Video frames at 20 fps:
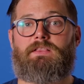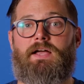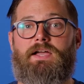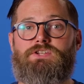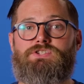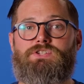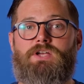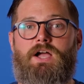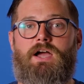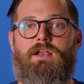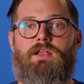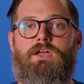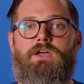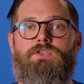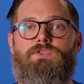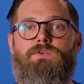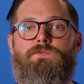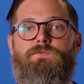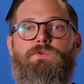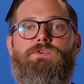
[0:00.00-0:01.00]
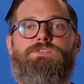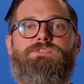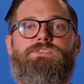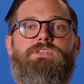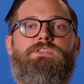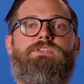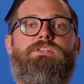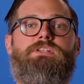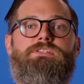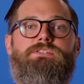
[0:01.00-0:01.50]
LightShot, the first
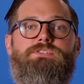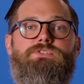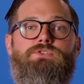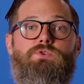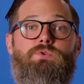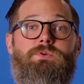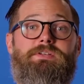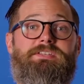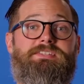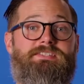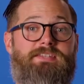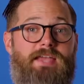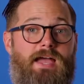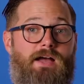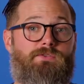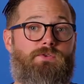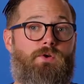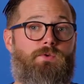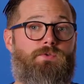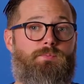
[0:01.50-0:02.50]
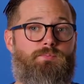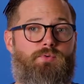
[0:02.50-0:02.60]
thing you need to do is download the